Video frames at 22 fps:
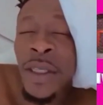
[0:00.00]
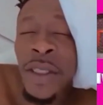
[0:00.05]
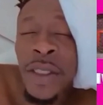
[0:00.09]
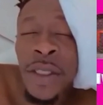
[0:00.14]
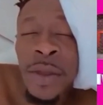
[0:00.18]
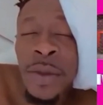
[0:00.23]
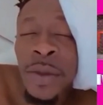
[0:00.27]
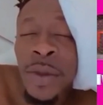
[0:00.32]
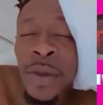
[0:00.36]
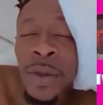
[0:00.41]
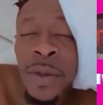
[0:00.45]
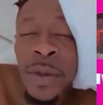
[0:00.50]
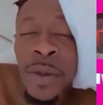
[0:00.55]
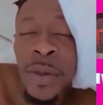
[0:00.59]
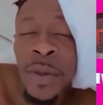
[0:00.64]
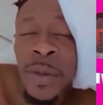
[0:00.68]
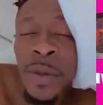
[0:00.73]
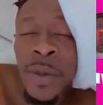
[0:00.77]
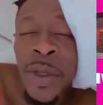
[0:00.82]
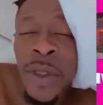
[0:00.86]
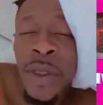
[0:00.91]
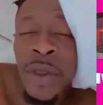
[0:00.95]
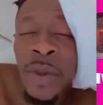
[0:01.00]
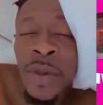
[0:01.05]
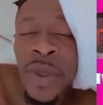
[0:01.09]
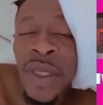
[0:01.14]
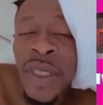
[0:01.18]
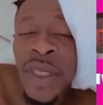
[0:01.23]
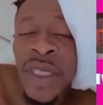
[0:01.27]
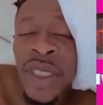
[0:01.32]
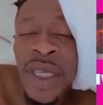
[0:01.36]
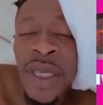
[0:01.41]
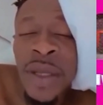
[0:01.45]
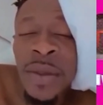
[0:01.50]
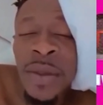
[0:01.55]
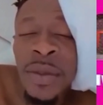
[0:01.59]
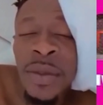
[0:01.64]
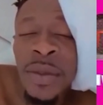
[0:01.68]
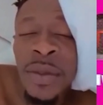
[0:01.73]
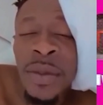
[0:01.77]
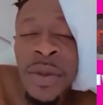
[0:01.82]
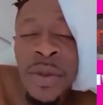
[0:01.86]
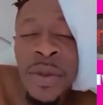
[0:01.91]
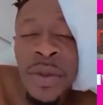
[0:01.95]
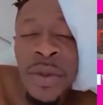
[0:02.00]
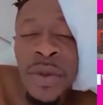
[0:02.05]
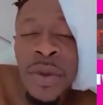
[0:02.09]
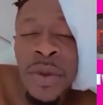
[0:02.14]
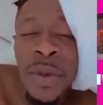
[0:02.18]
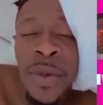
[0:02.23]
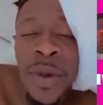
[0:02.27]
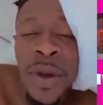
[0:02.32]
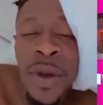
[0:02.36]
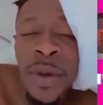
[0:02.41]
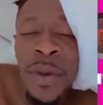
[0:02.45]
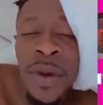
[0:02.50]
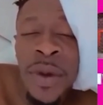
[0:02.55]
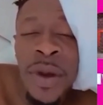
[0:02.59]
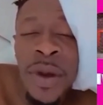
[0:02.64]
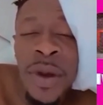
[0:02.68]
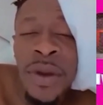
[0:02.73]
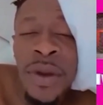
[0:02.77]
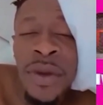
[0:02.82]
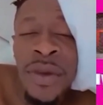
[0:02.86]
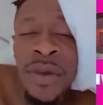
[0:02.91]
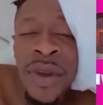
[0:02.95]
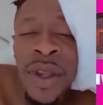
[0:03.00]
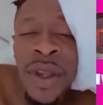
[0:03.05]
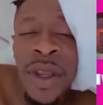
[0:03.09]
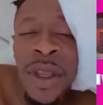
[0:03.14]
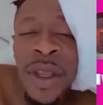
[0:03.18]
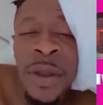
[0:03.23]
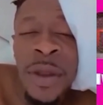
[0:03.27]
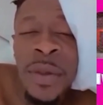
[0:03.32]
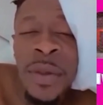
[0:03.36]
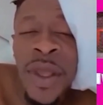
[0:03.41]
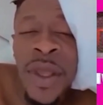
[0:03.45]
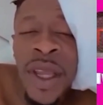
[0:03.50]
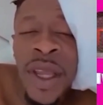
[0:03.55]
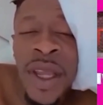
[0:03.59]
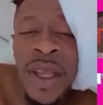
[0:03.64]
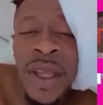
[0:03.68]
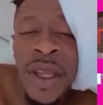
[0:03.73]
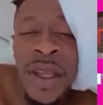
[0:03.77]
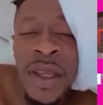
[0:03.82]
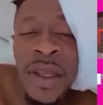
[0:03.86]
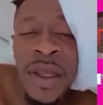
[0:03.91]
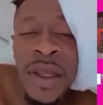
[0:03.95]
into meet me sign before my work of a share area.